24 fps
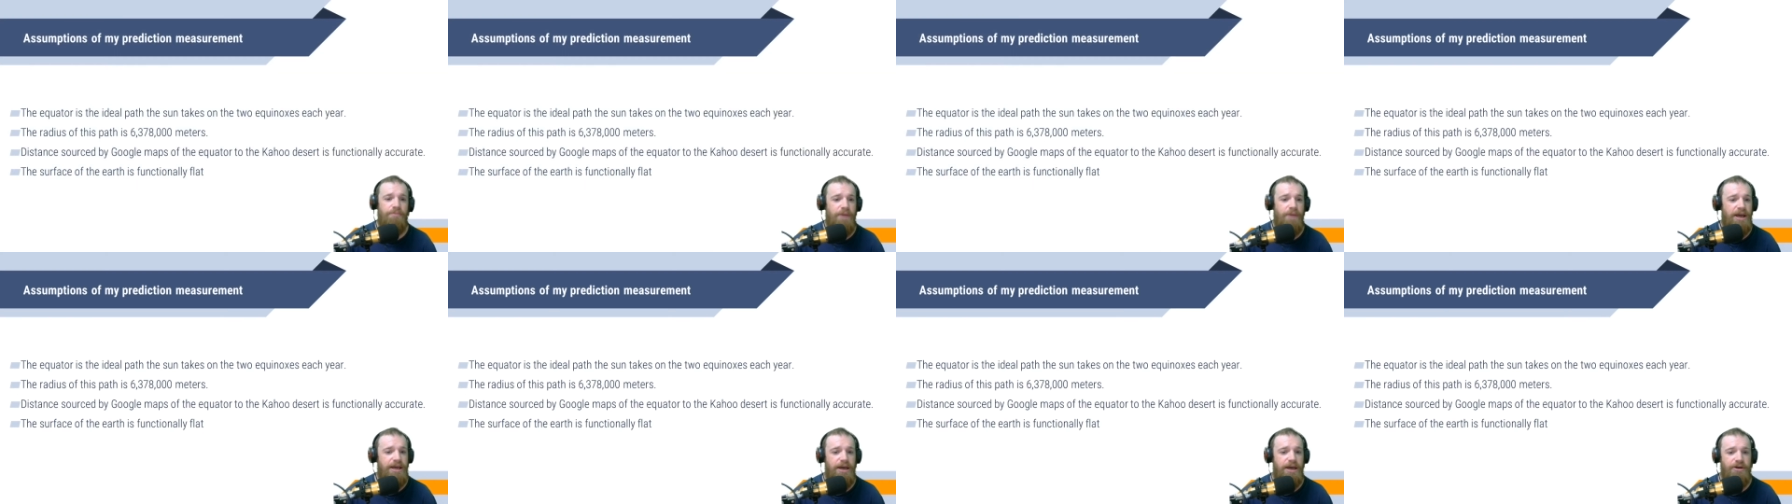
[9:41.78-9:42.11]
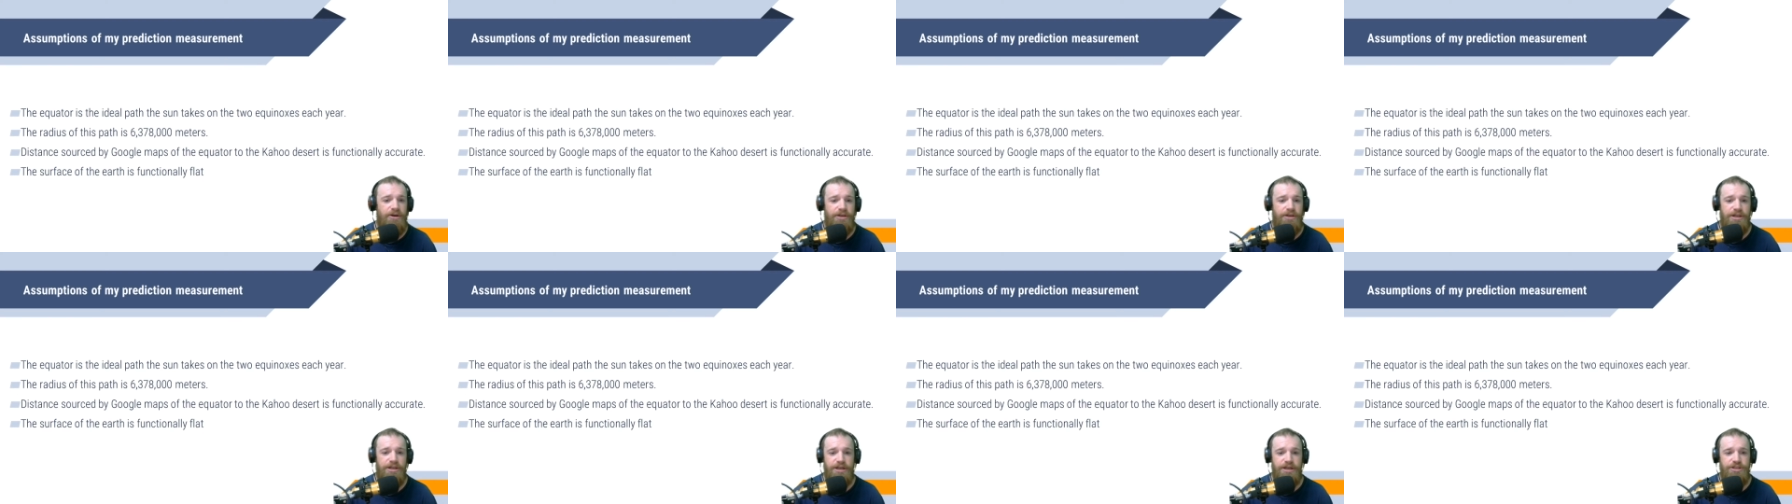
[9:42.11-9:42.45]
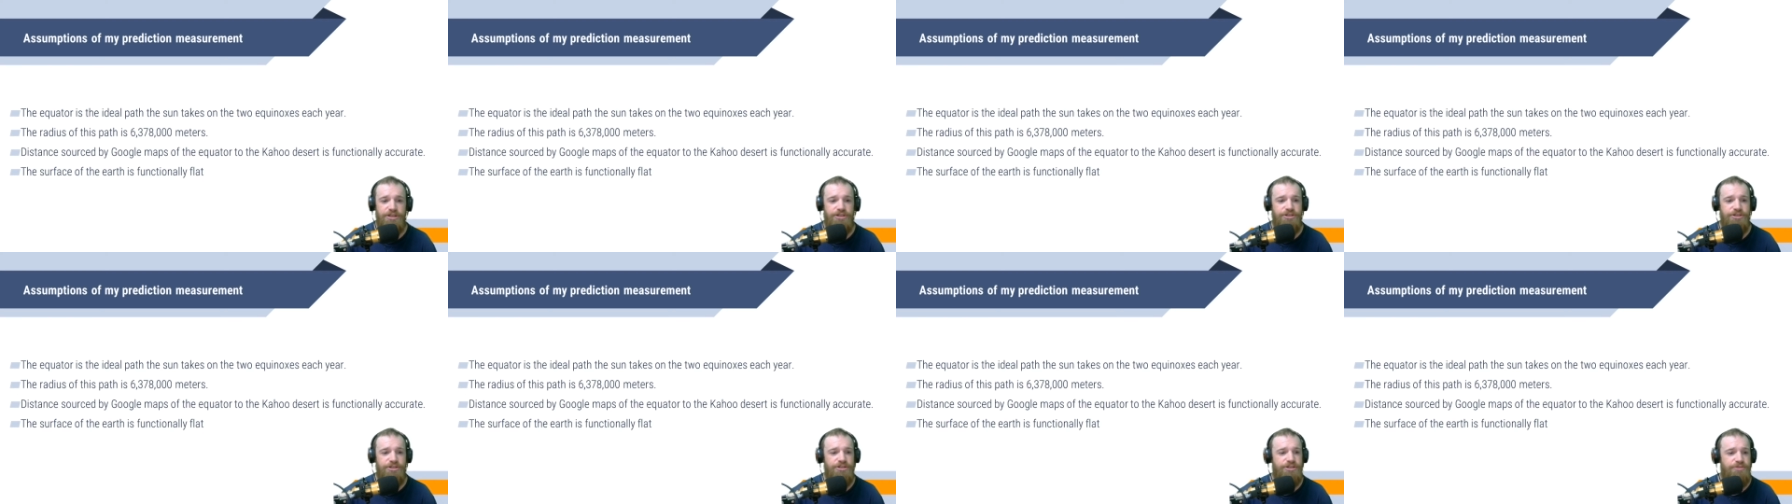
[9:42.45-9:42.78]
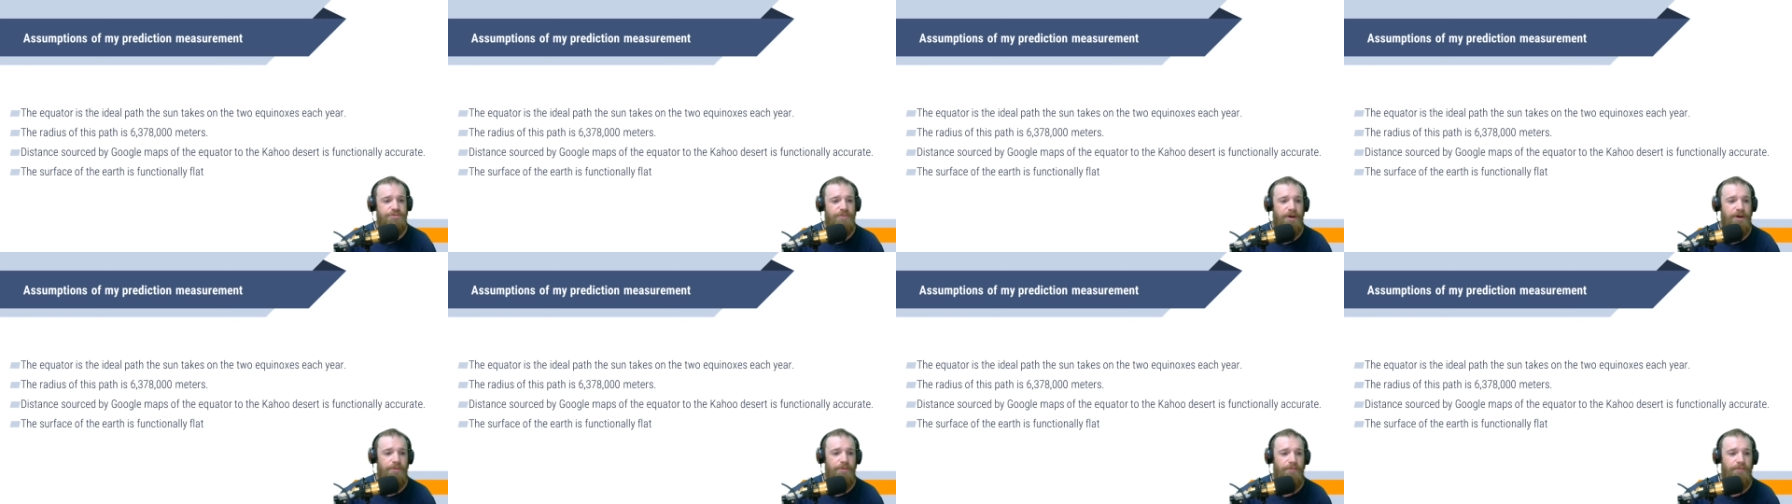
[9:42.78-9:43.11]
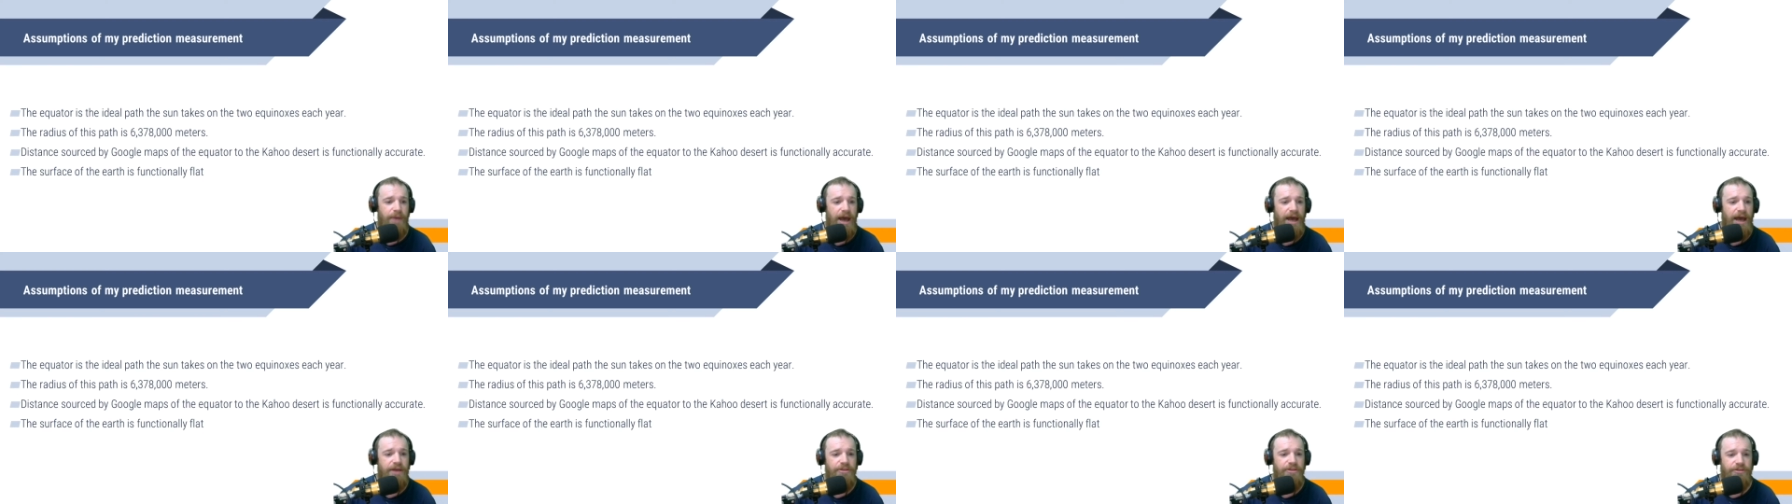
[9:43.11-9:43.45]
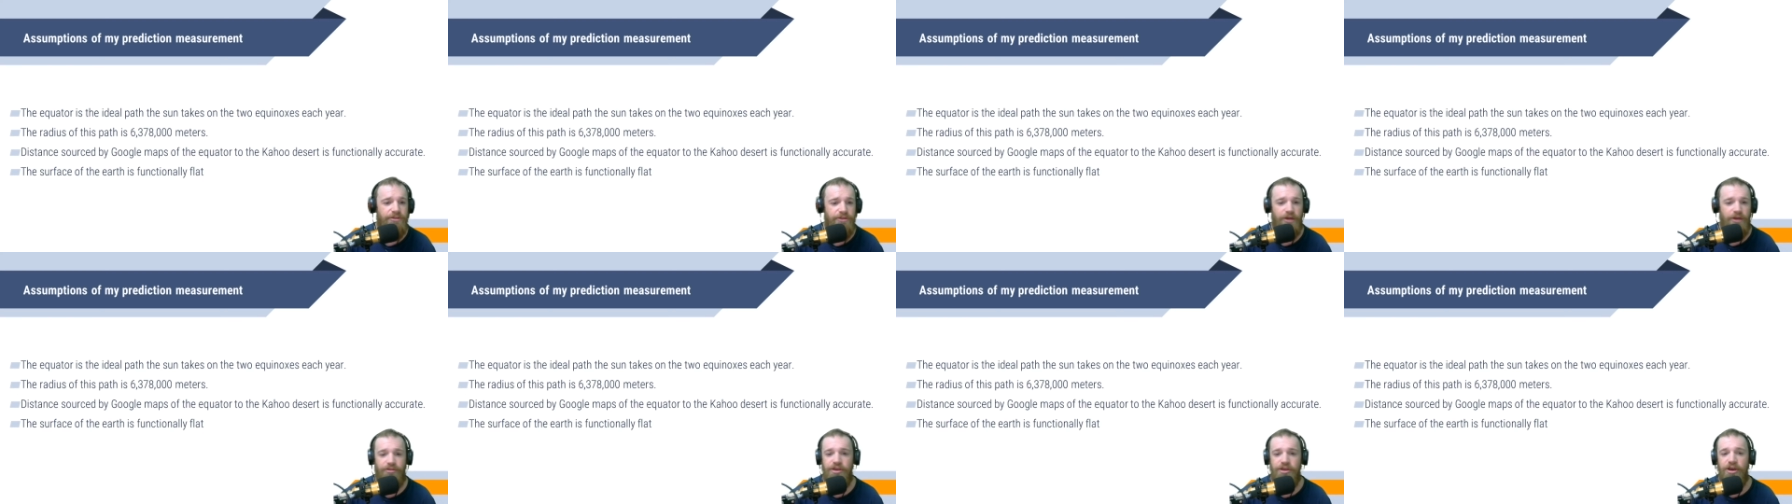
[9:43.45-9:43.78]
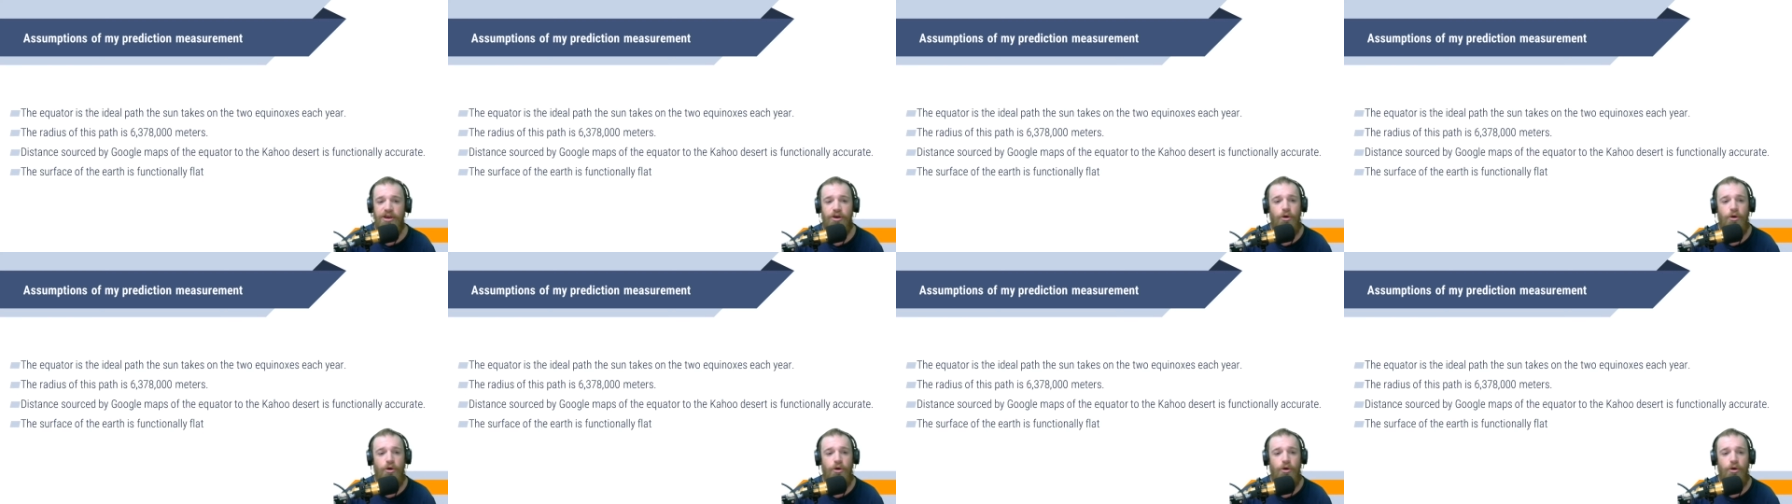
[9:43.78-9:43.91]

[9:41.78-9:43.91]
calculations and my math, that the